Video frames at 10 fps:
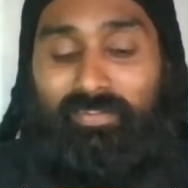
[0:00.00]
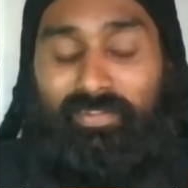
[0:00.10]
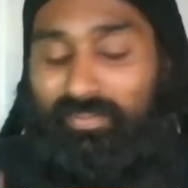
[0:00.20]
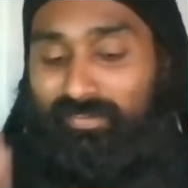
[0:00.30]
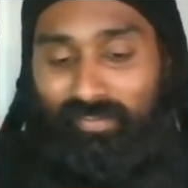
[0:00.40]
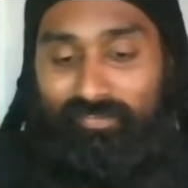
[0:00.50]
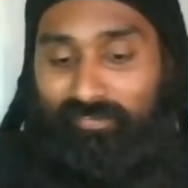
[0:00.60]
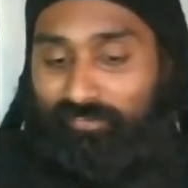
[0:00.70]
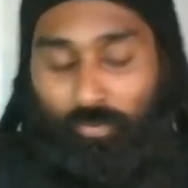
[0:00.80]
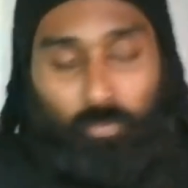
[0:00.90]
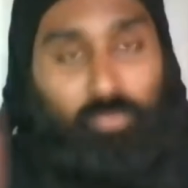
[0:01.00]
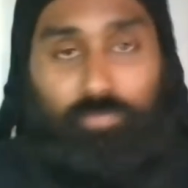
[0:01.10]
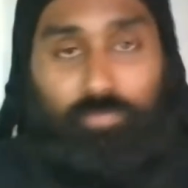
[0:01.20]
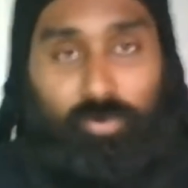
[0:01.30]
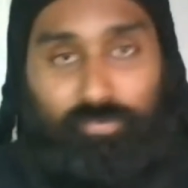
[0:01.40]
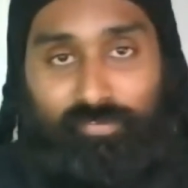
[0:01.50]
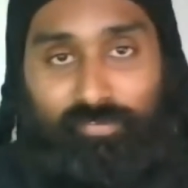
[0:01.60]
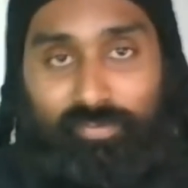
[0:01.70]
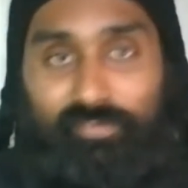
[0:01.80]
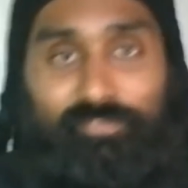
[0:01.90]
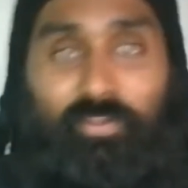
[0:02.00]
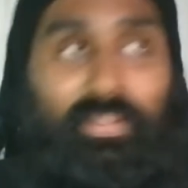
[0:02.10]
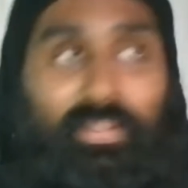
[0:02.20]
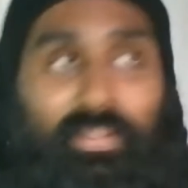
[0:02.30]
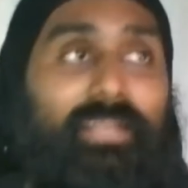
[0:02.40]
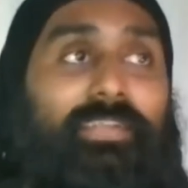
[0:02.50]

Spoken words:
it's so reversed, because it's not like,